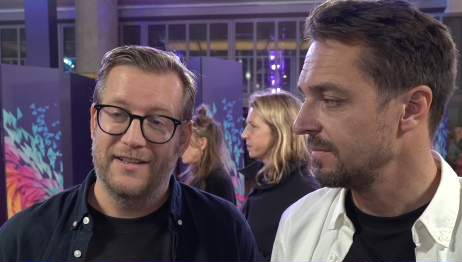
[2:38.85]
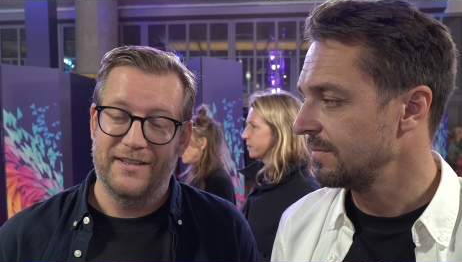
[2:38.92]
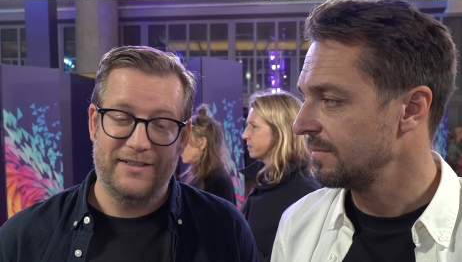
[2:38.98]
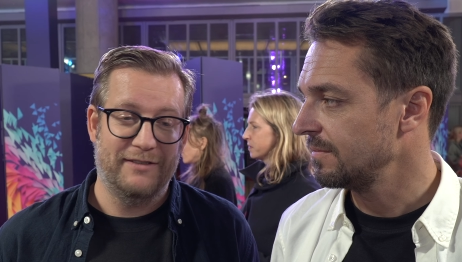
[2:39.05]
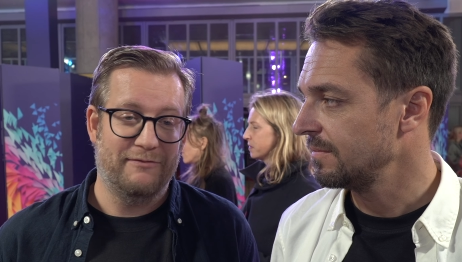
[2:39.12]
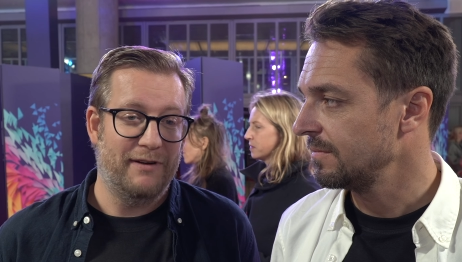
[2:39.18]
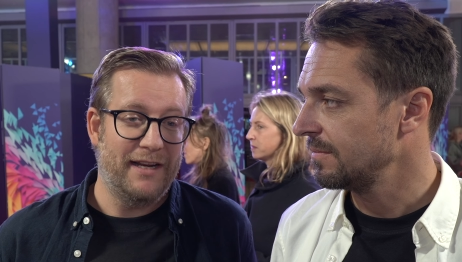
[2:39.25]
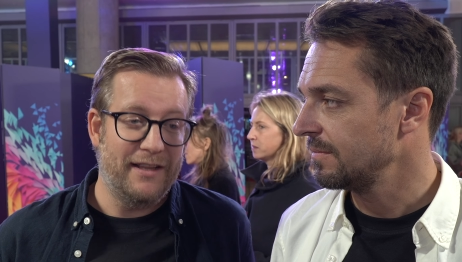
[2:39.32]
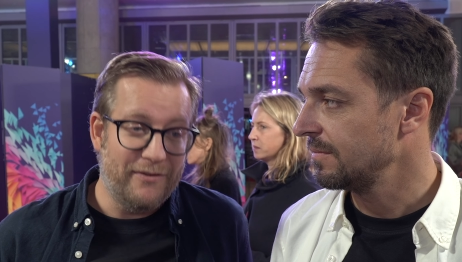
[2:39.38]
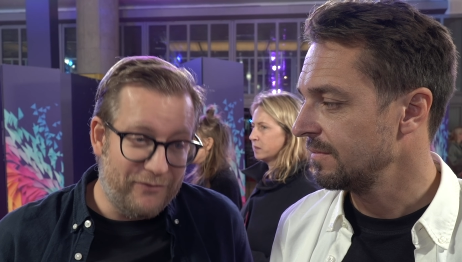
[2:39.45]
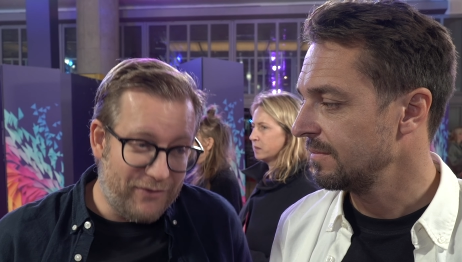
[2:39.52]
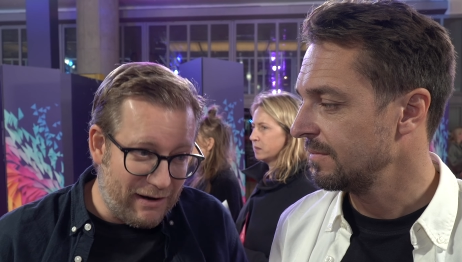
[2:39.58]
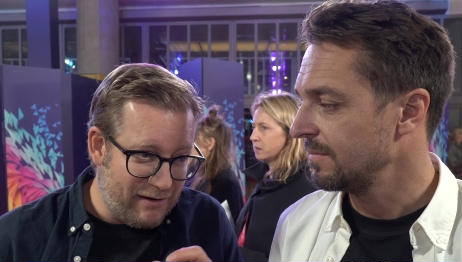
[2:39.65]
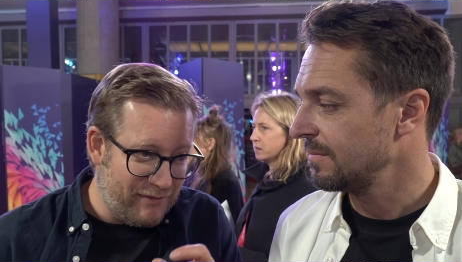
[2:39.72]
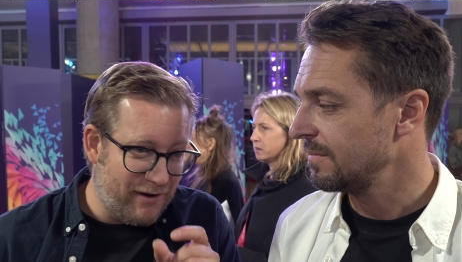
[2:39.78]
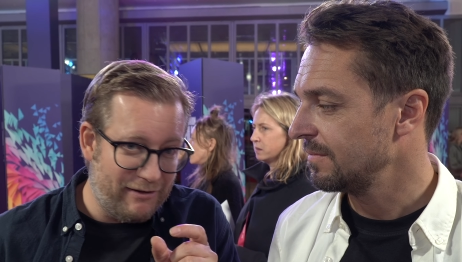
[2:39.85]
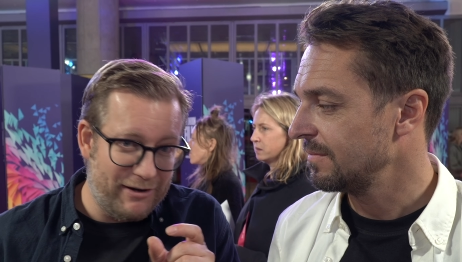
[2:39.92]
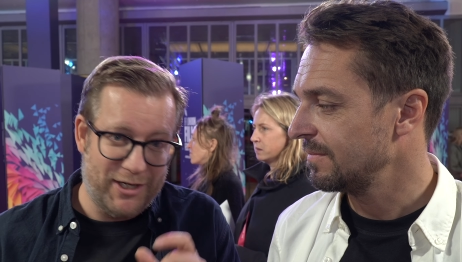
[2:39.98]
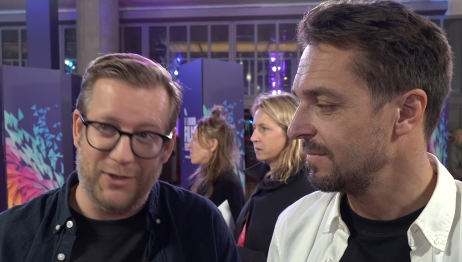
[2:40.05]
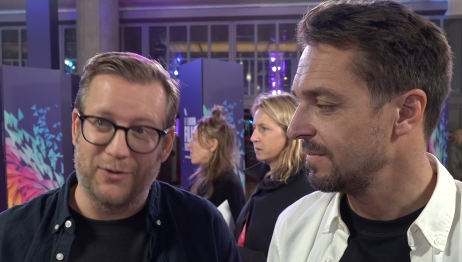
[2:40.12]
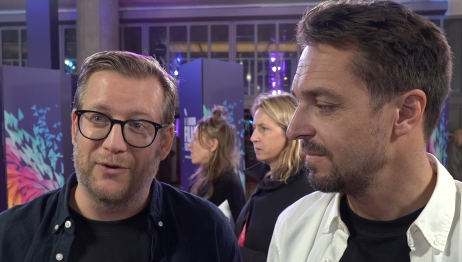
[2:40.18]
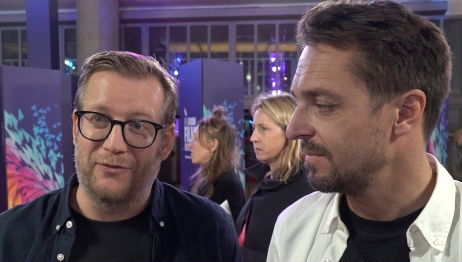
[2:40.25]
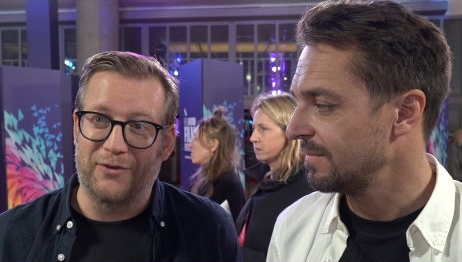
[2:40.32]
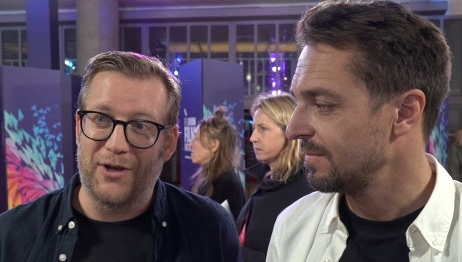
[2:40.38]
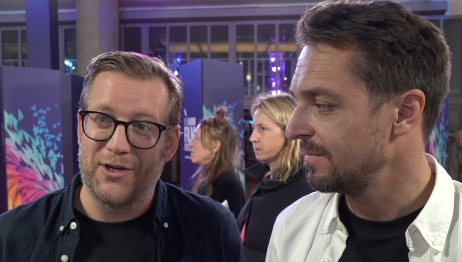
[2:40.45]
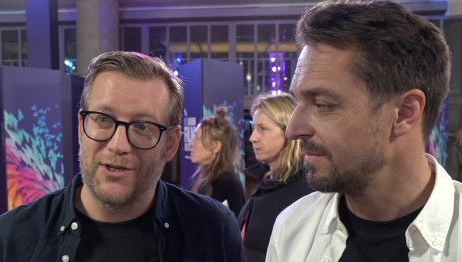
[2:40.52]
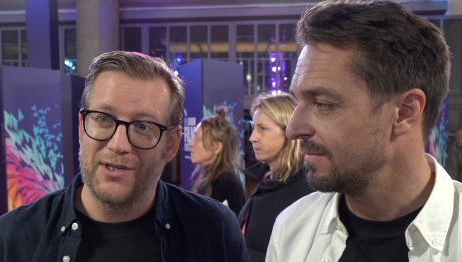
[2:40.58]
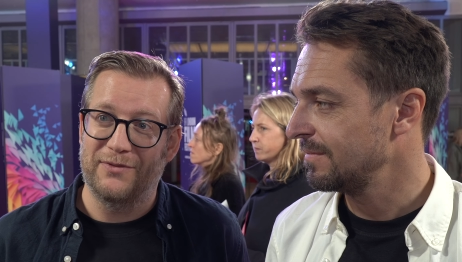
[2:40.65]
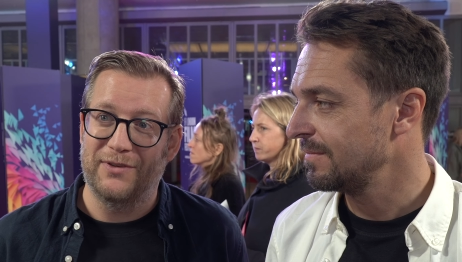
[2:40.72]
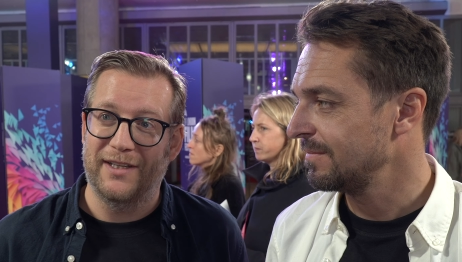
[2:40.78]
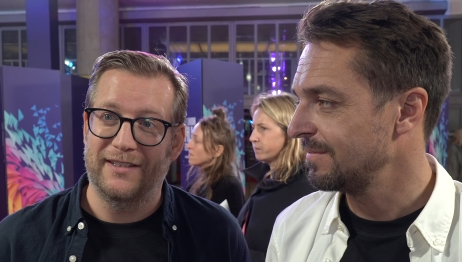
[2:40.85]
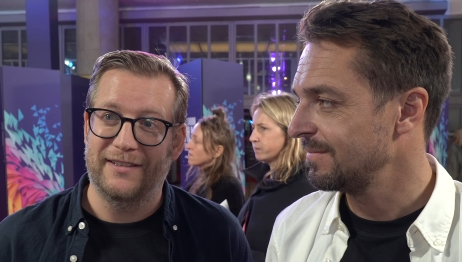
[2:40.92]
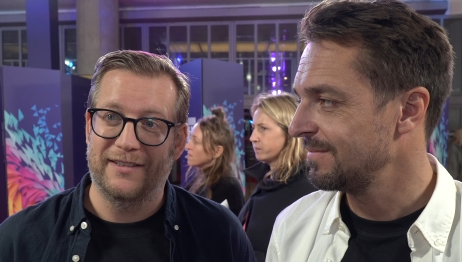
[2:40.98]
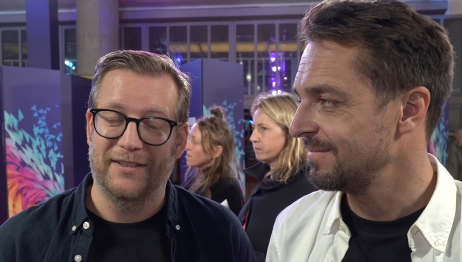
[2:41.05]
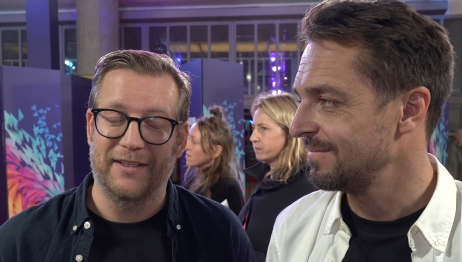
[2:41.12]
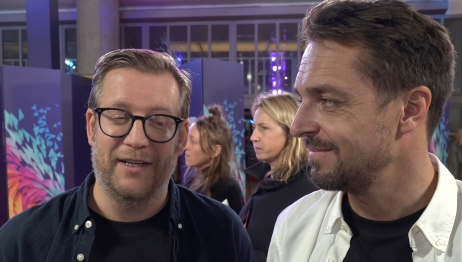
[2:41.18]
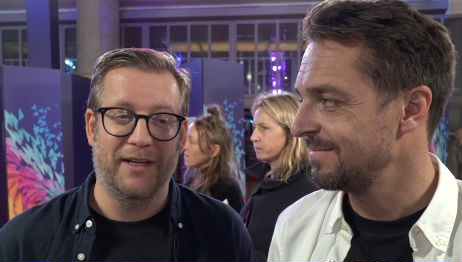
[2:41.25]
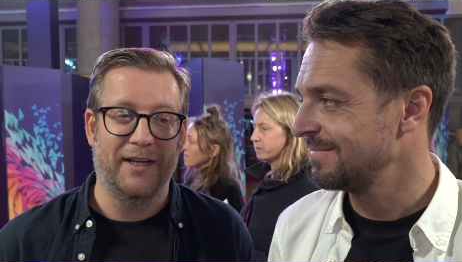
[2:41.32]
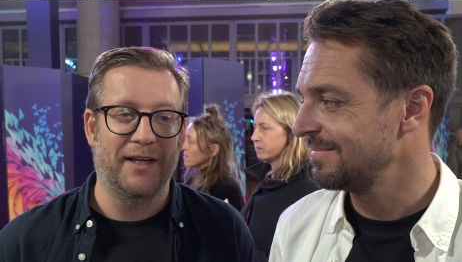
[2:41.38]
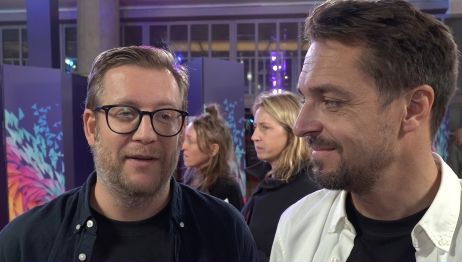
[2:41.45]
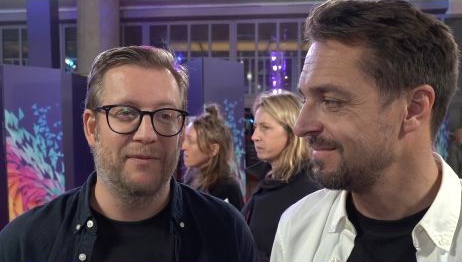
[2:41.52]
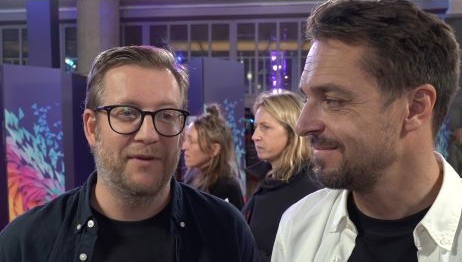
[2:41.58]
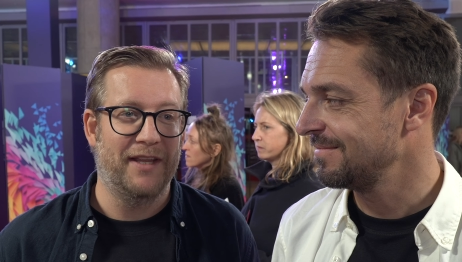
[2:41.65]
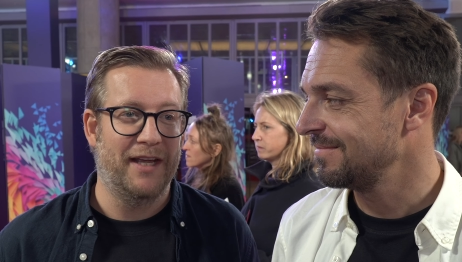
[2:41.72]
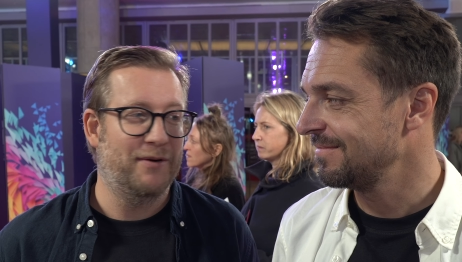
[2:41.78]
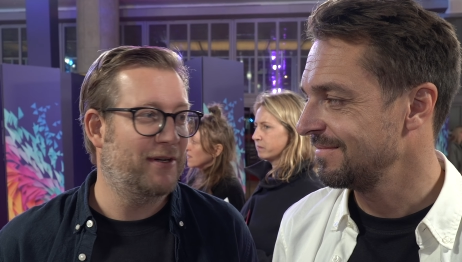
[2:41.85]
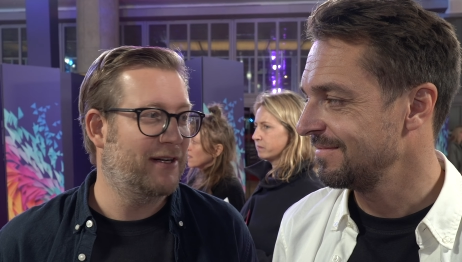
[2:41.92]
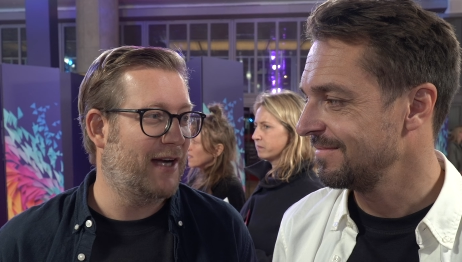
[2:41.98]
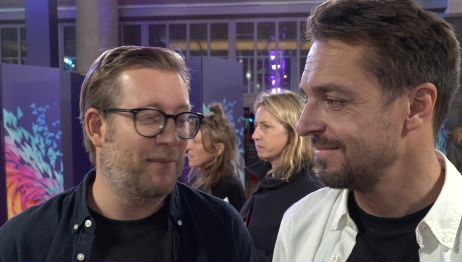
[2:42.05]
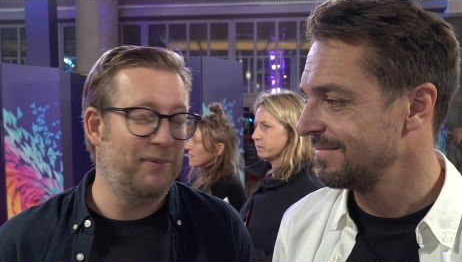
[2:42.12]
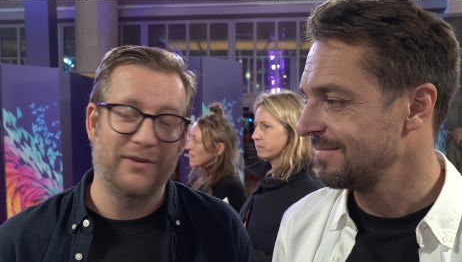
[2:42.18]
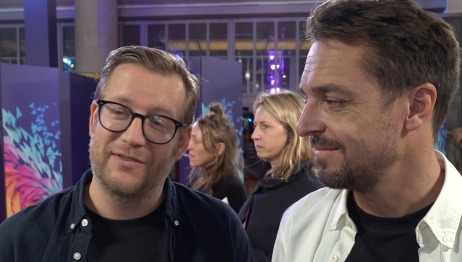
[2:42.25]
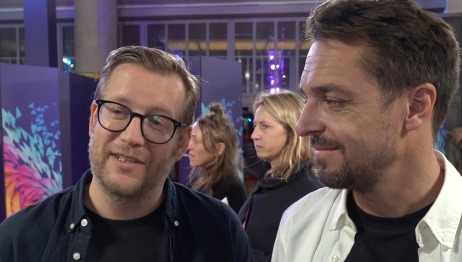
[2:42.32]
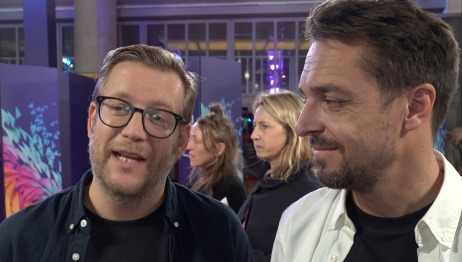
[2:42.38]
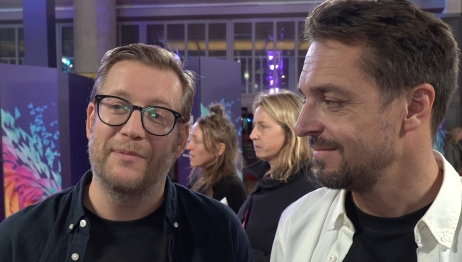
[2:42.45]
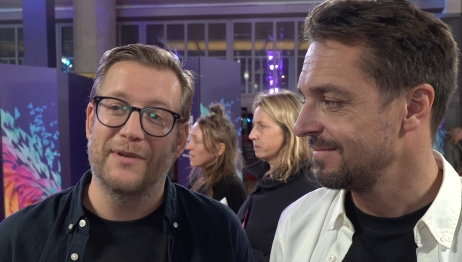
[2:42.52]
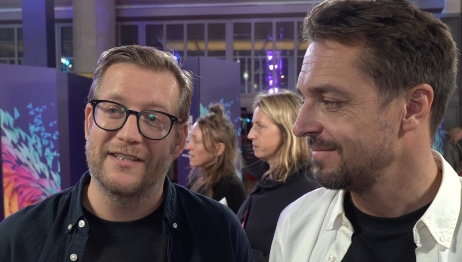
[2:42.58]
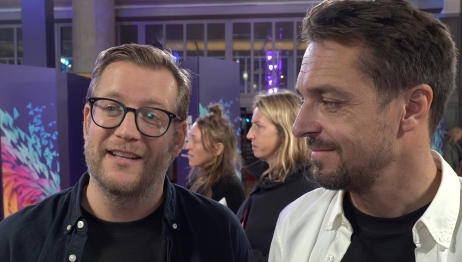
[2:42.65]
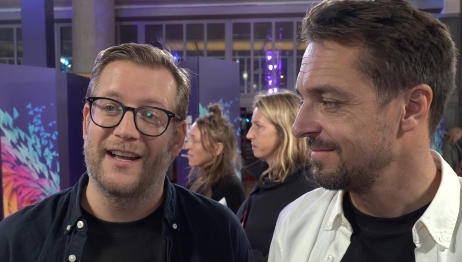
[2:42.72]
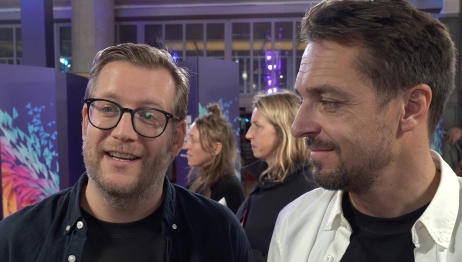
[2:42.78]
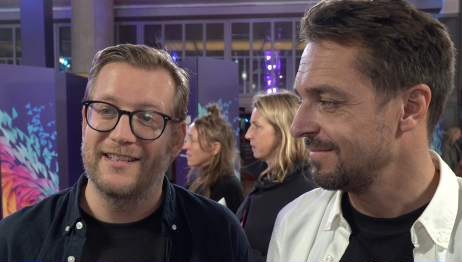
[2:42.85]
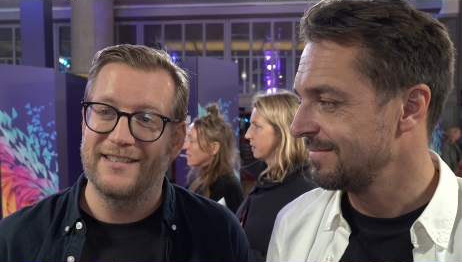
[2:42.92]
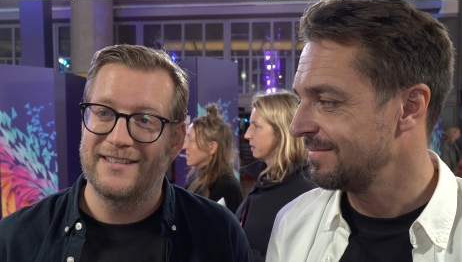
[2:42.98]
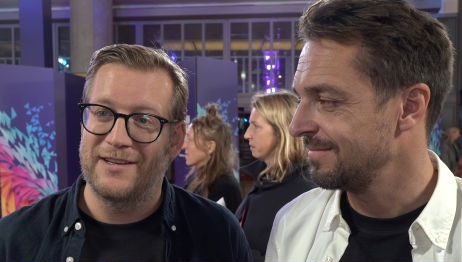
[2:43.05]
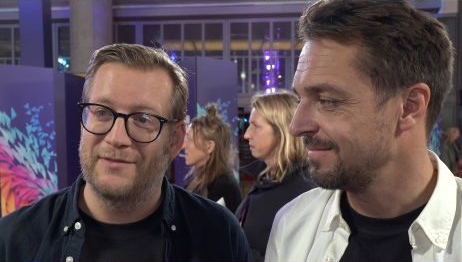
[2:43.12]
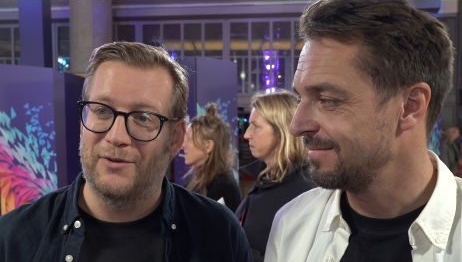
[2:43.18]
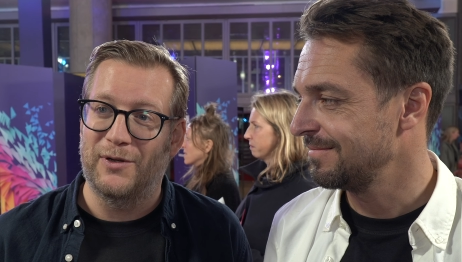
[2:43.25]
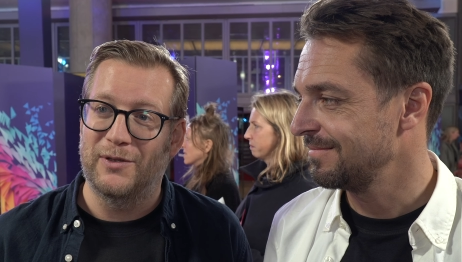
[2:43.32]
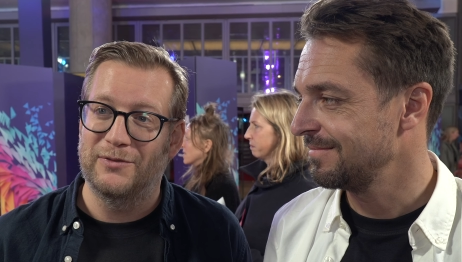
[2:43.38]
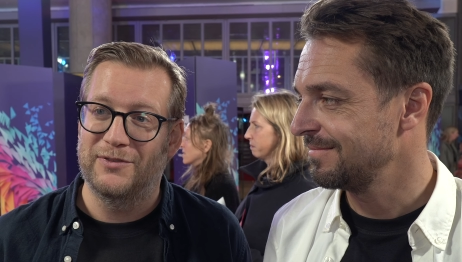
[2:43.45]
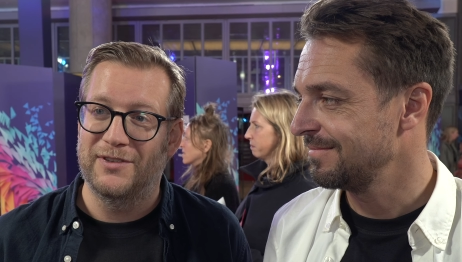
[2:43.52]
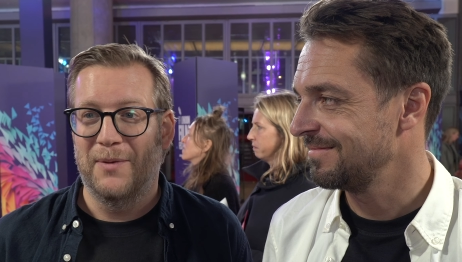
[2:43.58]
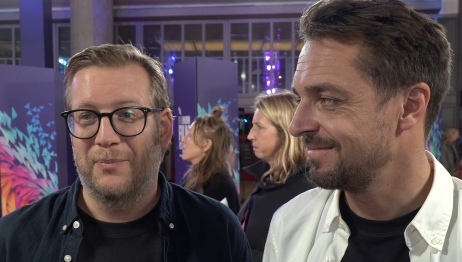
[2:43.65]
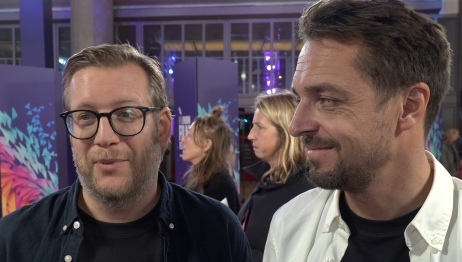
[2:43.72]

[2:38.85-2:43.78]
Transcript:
Speaker 1: This is really the very very short version of it, uh, but there were a couple of sleepless nights involved.